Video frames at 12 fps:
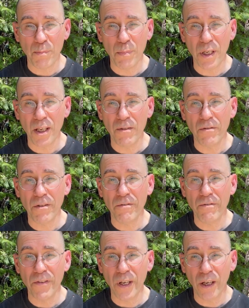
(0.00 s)
be
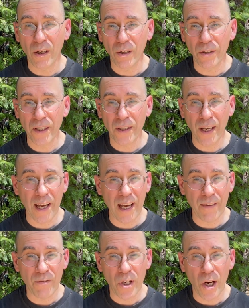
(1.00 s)
fulfilled and they
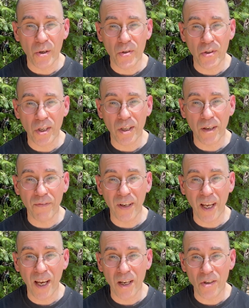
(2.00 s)
have no
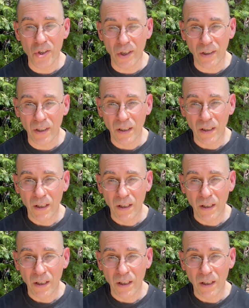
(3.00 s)
signification.